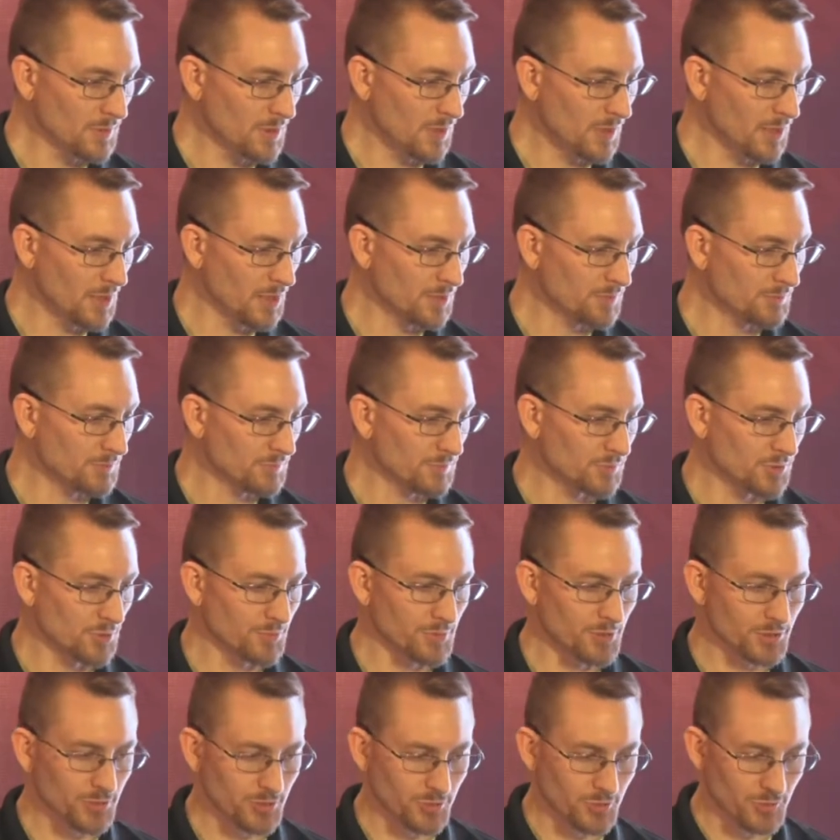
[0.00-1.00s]

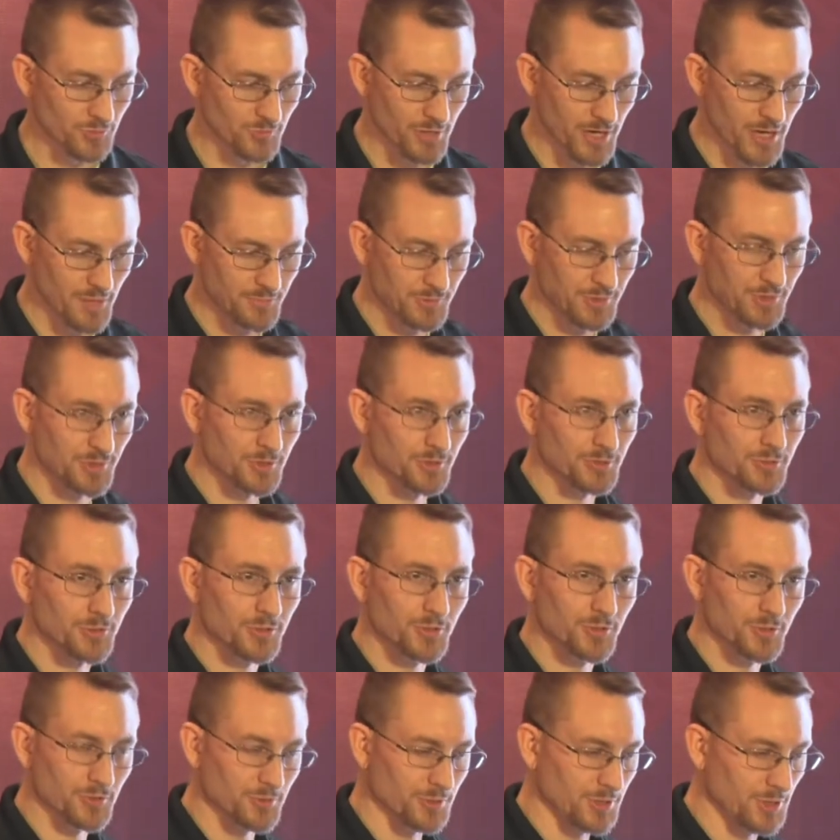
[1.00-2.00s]
Some of this is wrapped here on the
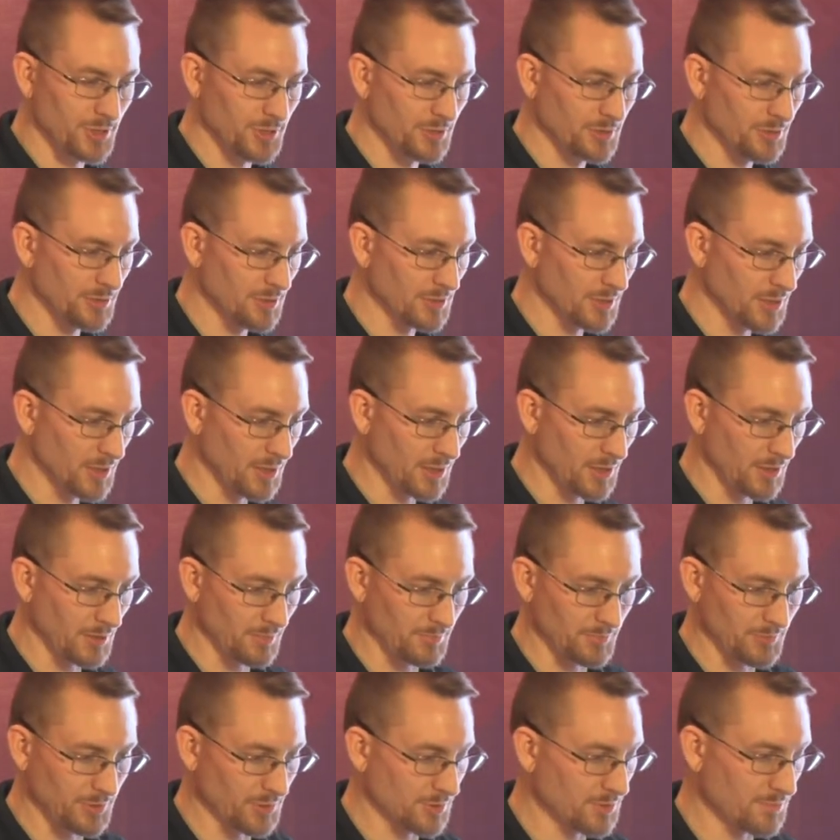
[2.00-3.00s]
screen,
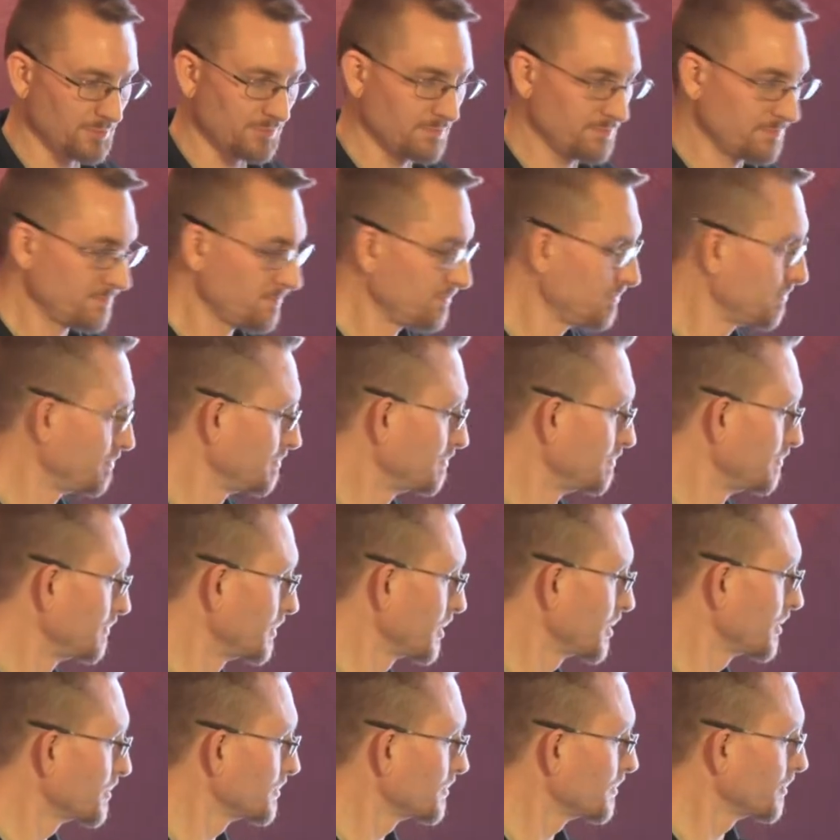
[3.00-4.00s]
just
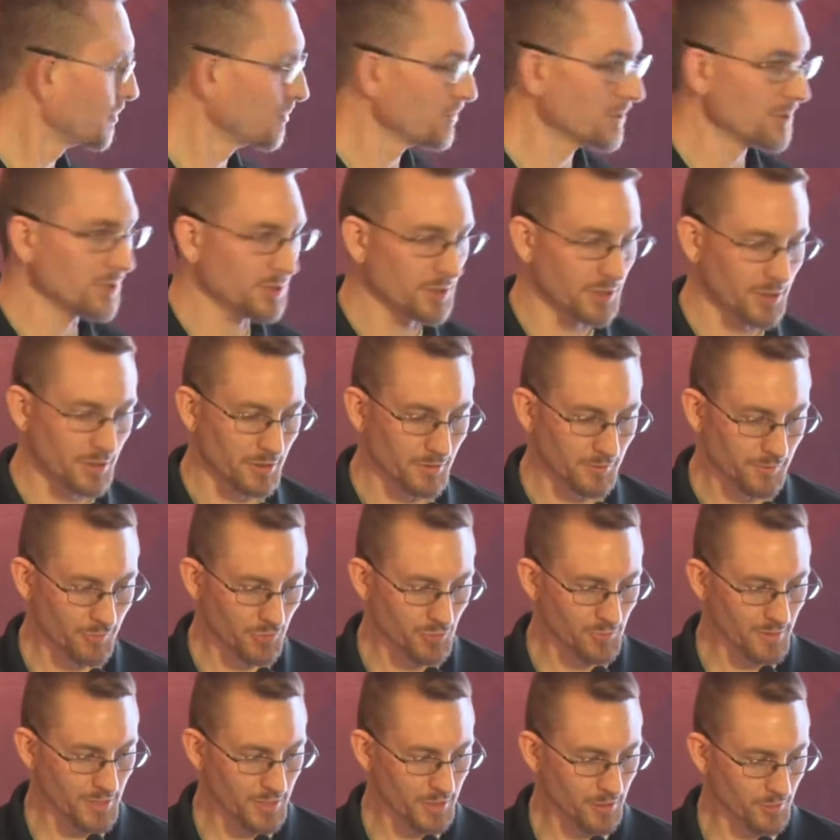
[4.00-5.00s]
because of the way
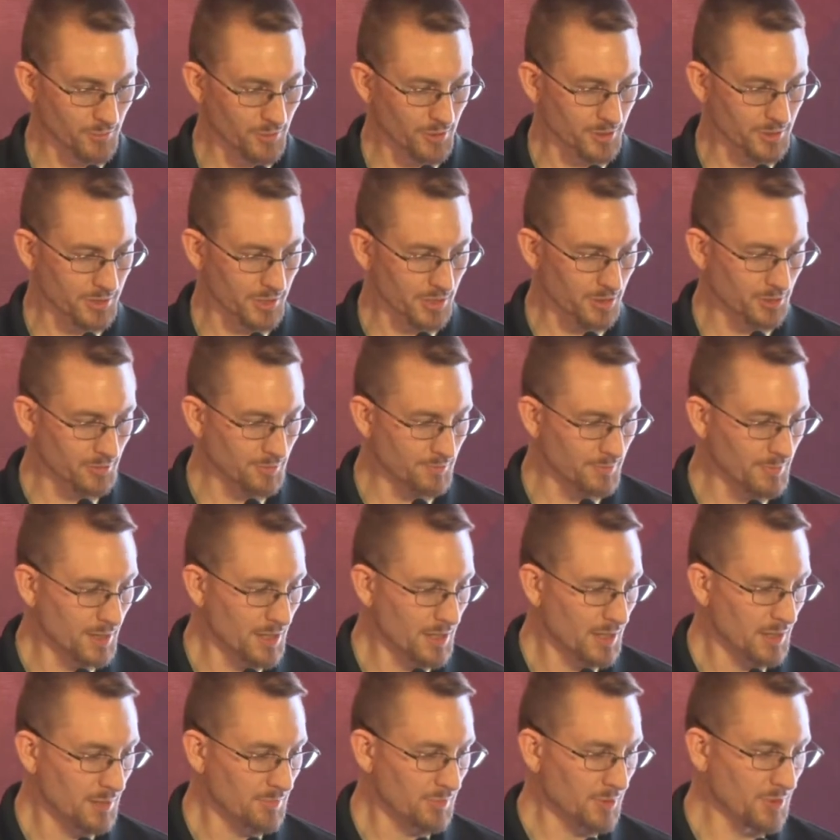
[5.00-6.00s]
formatting worked out.
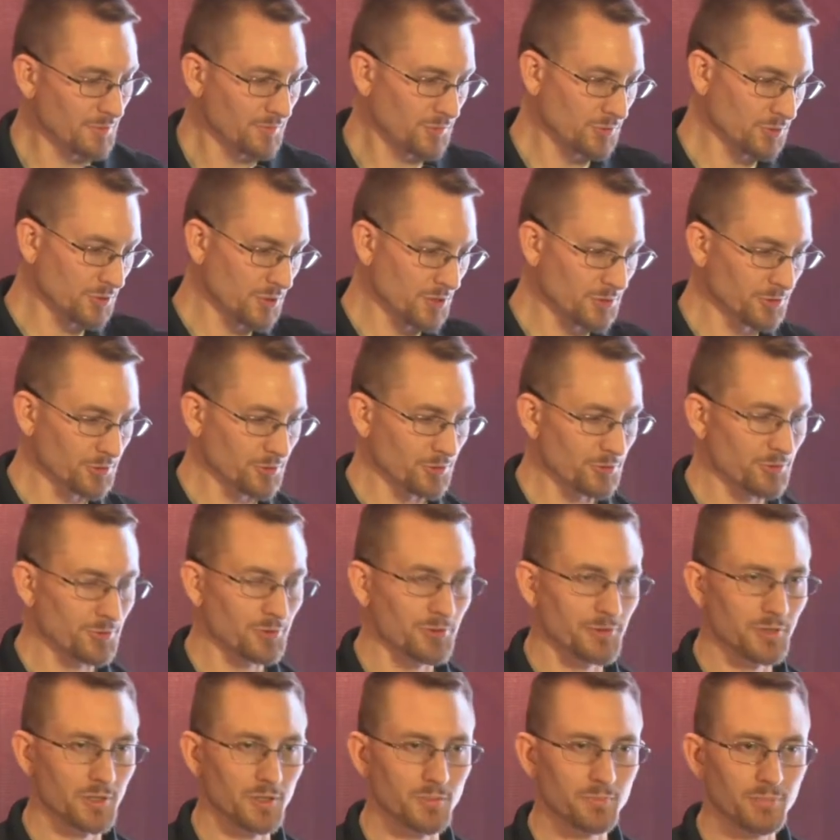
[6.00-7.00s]
But if you cut the whole
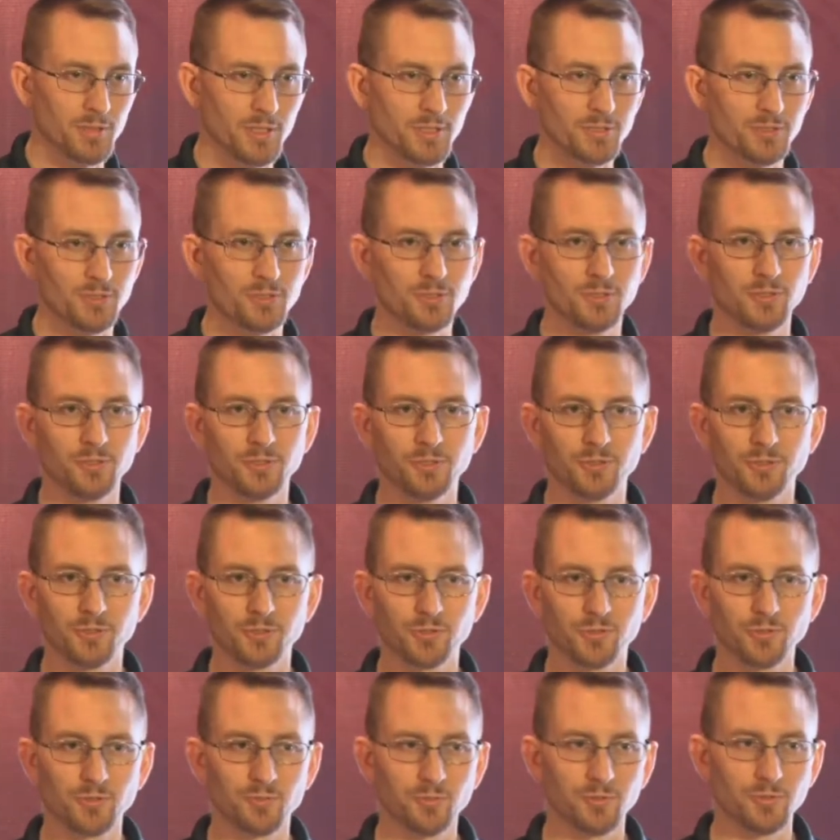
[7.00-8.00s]
thing, paste it into your
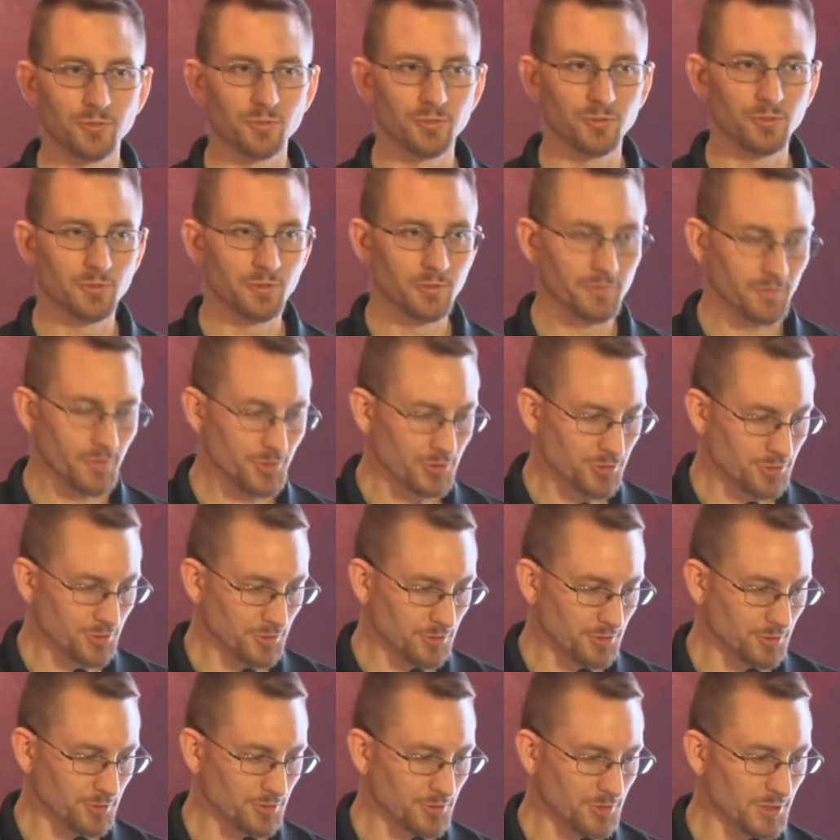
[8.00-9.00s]
terminal,
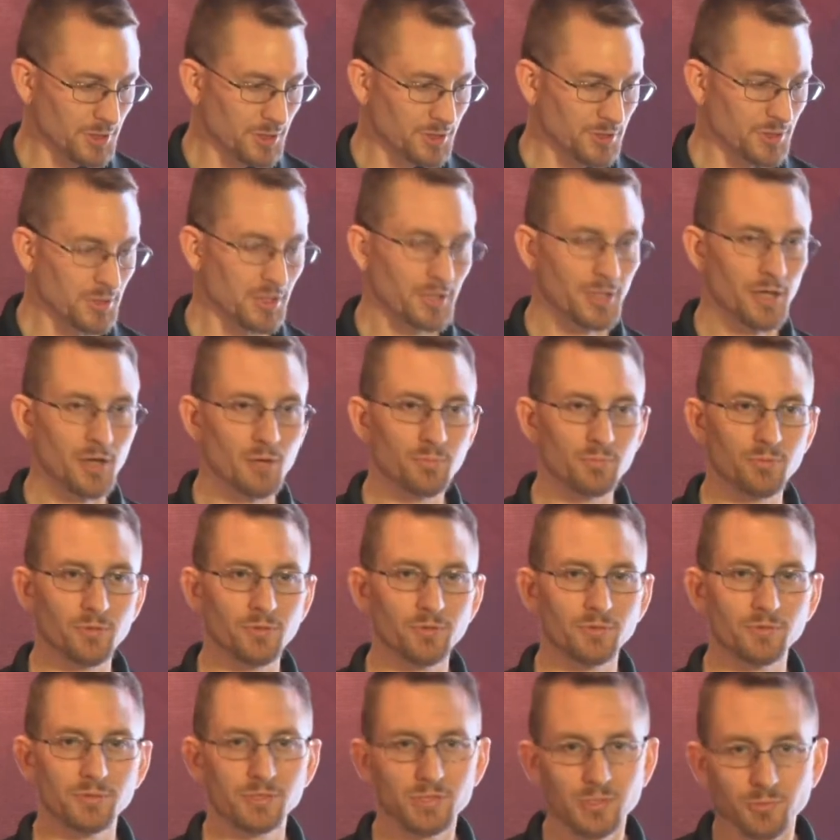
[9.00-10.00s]
eventually you'd get an
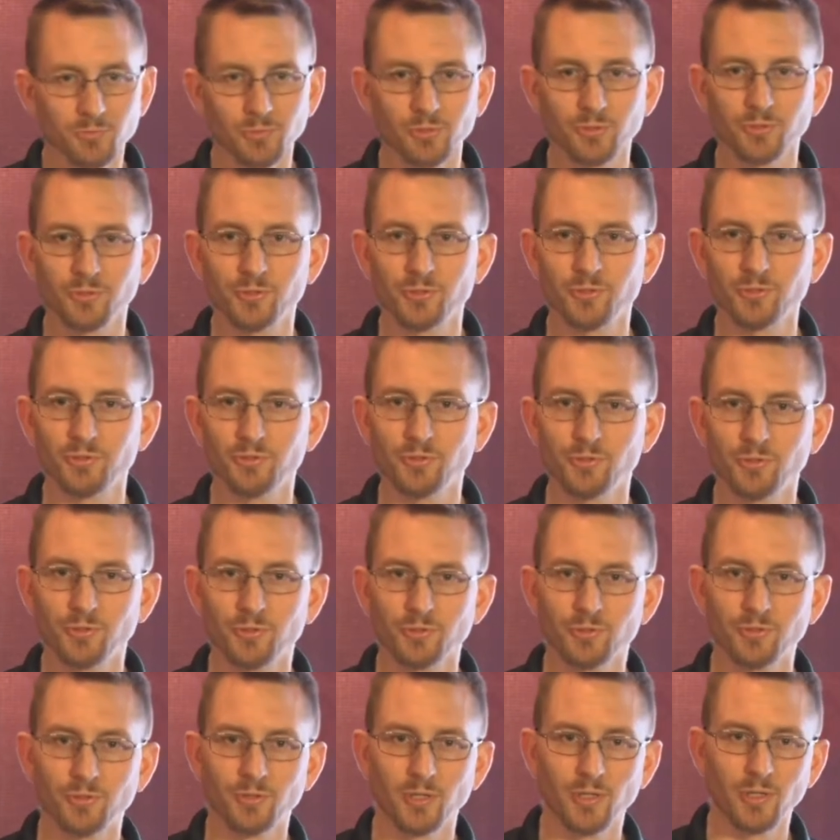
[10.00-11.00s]
output similar to
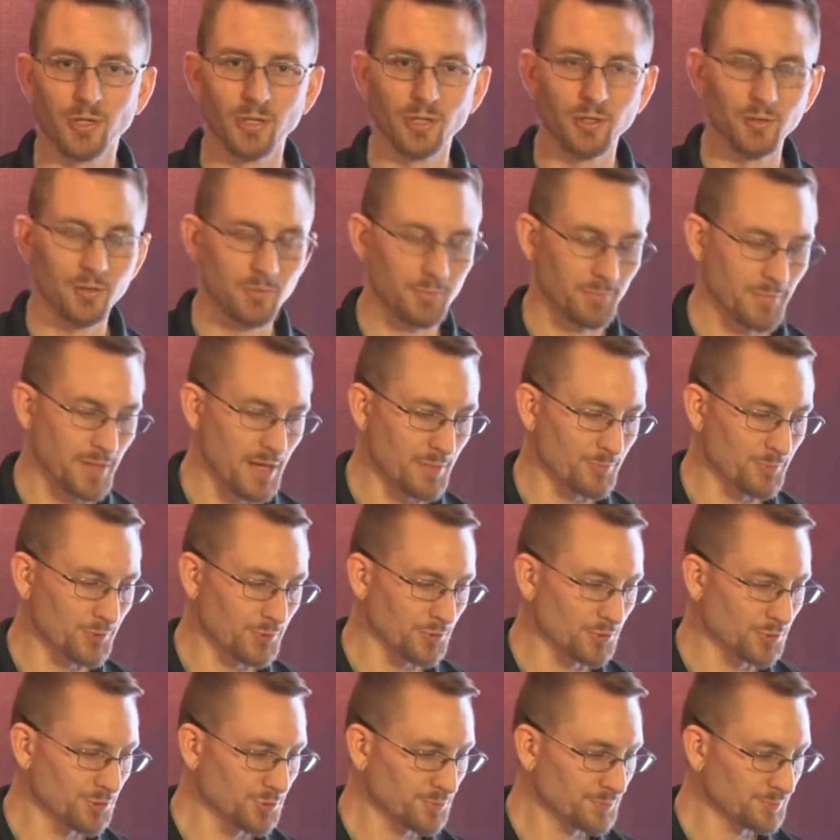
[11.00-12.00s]
your
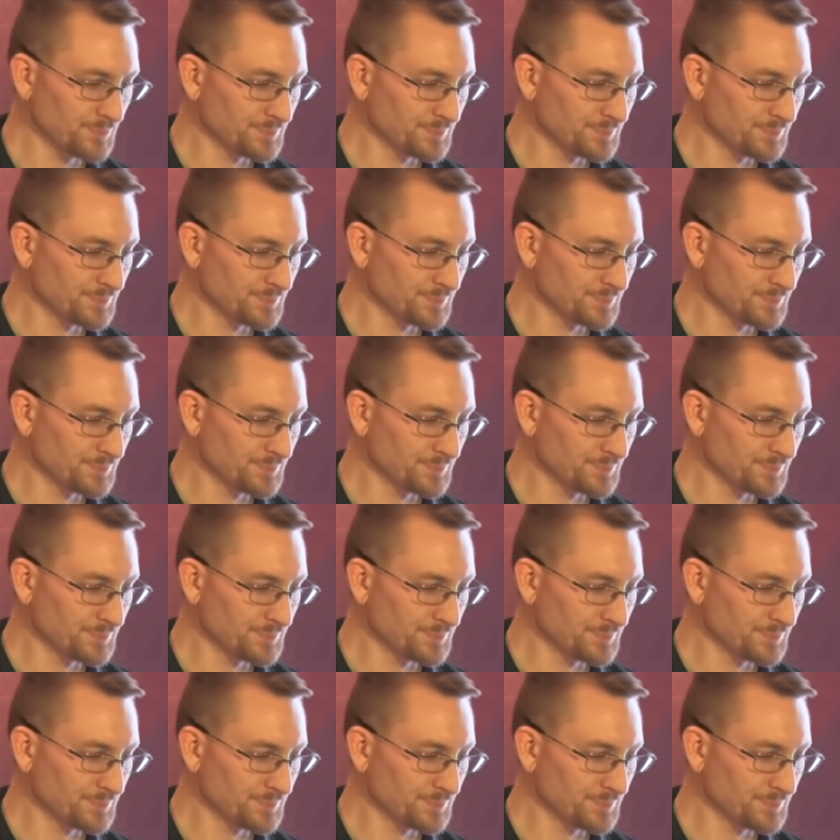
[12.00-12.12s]
Mapreduce.